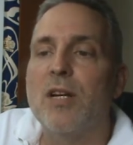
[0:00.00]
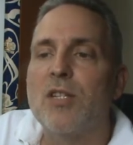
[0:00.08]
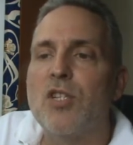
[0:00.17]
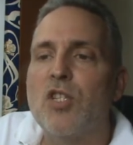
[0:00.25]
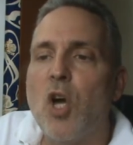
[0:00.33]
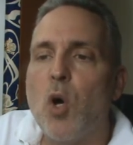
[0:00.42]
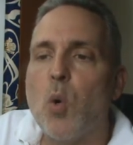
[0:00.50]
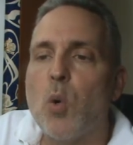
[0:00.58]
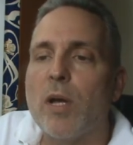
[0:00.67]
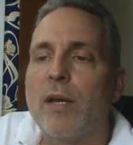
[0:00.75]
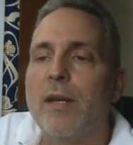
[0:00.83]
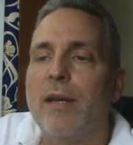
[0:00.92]
a
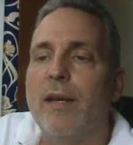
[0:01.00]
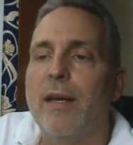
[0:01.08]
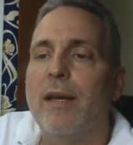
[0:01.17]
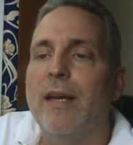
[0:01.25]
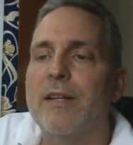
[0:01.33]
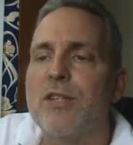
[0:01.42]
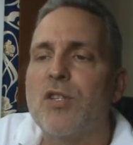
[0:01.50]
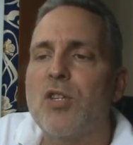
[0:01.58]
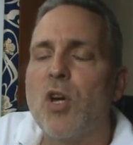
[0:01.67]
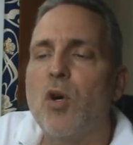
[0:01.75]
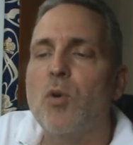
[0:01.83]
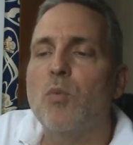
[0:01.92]
stone, and a
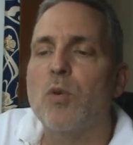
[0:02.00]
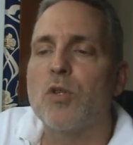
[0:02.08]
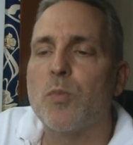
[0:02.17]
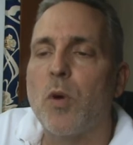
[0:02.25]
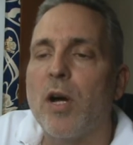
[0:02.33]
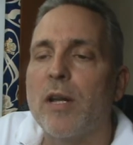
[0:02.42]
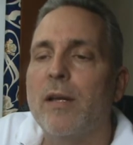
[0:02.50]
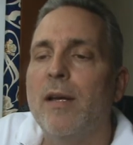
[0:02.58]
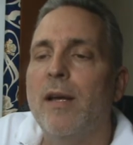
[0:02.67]
stone was brought.